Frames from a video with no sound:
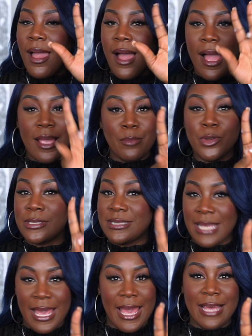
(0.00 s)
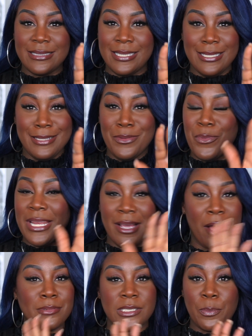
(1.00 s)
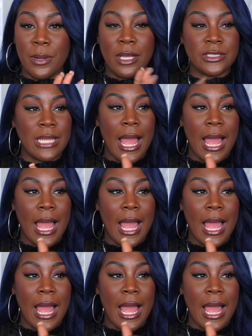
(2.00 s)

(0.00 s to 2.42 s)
I am not scared when it comes to blush.